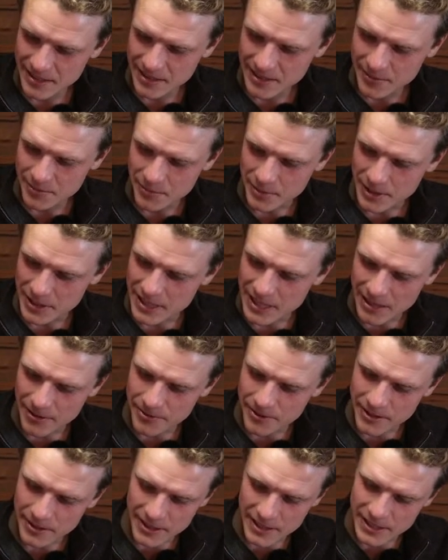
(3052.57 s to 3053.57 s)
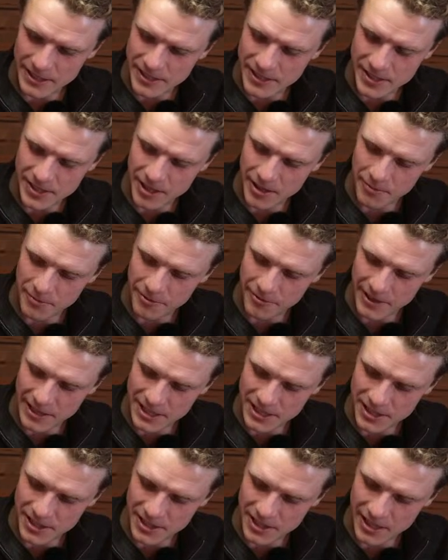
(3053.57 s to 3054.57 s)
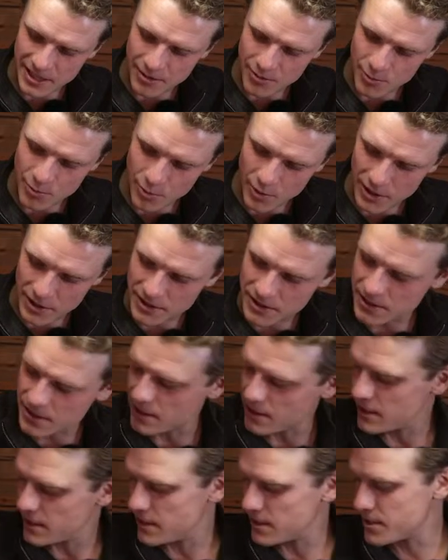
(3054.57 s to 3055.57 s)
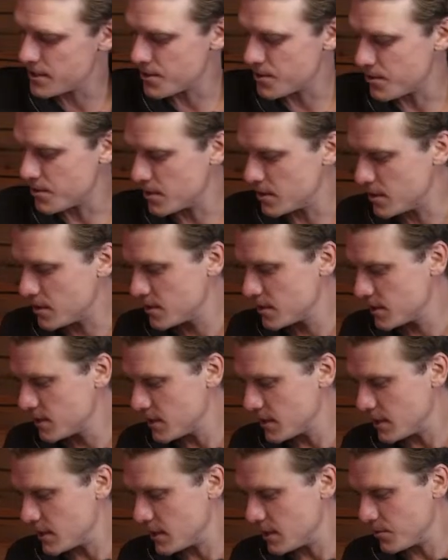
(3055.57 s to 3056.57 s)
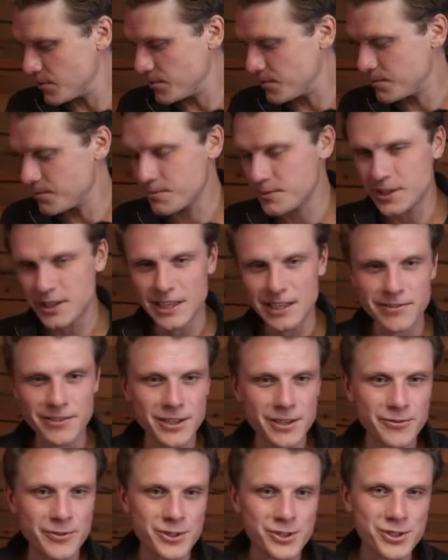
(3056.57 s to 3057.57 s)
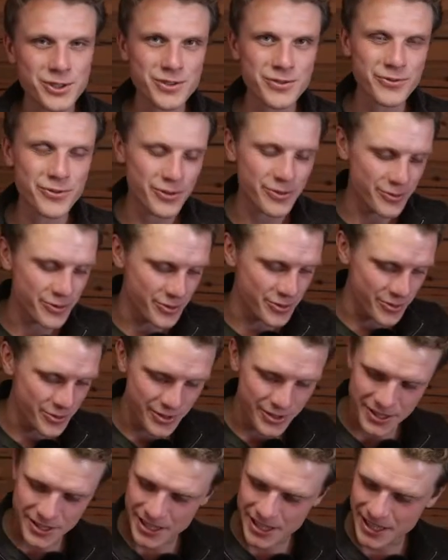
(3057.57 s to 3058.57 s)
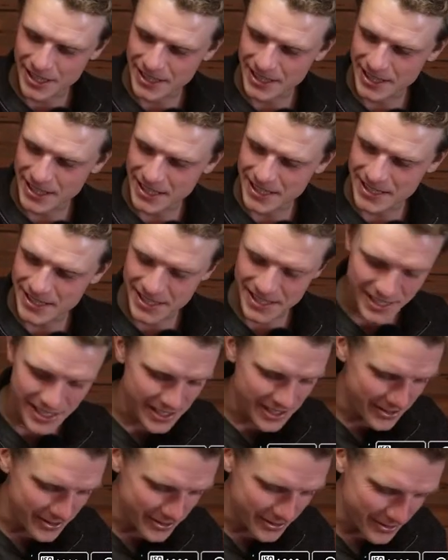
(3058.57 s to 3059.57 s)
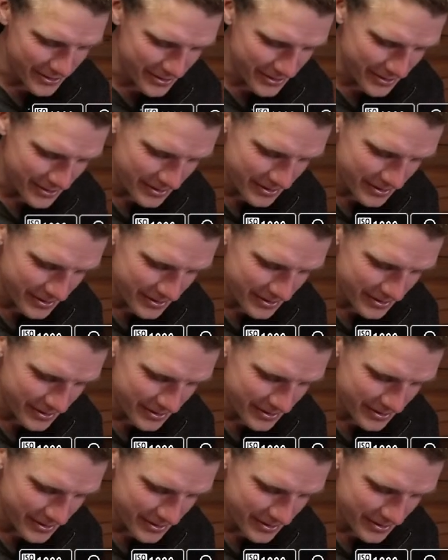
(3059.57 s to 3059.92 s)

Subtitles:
But definitely in some fashion, I want a little store, and even if it's just for a few days a year or